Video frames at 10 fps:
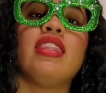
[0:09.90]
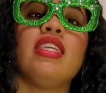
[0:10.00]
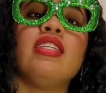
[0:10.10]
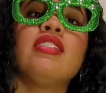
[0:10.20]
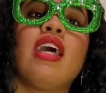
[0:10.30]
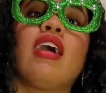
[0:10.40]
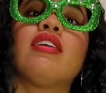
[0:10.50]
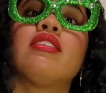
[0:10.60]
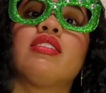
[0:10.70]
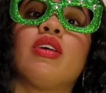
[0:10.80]
These
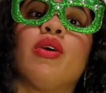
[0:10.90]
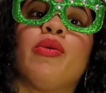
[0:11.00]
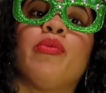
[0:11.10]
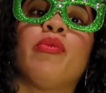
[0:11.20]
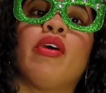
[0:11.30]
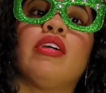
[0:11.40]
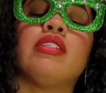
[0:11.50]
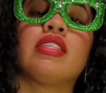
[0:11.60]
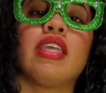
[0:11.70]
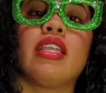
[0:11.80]
are some
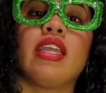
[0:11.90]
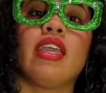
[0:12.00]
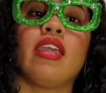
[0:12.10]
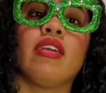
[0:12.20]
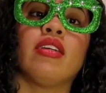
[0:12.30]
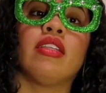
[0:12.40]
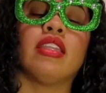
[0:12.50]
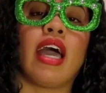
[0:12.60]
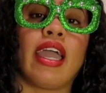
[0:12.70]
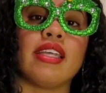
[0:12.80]
skincare
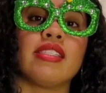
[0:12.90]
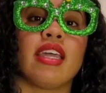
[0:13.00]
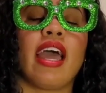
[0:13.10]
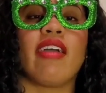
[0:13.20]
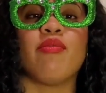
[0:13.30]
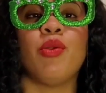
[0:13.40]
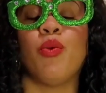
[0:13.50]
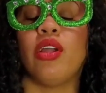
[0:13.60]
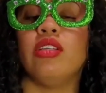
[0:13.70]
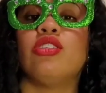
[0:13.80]
lines that I've been
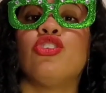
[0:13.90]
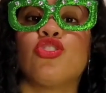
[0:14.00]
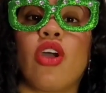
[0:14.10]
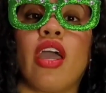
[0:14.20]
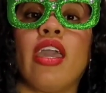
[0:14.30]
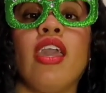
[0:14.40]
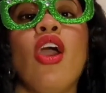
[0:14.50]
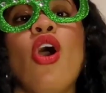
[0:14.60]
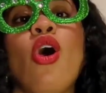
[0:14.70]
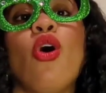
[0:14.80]
wanting to try,
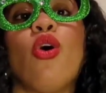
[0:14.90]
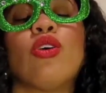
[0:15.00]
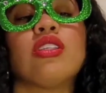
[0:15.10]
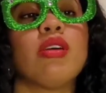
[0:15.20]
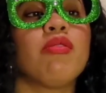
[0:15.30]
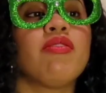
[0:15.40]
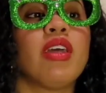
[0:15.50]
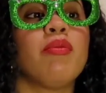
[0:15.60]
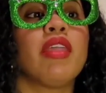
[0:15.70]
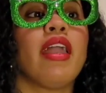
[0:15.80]
or some of
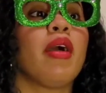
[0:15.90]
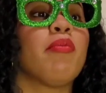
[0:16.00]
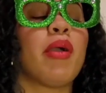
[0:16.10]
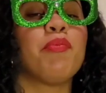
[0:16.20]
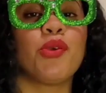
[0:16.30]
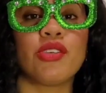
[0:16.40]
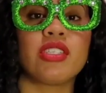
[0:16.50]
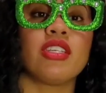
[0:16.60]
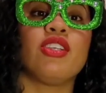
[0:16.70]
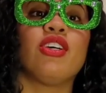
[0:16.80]
them that are my
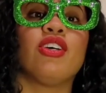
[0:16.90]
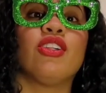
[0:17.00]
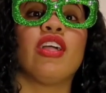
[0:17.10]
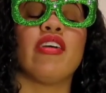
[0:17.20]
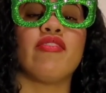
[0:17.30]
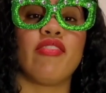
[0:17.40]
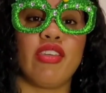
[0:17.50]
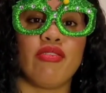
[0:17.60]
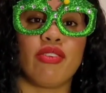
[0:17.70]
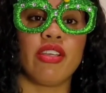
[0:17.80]
personal
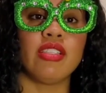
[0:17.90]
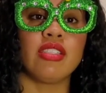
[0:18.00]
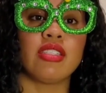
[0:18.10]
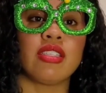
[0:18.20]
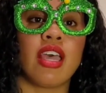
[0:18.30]
favorites.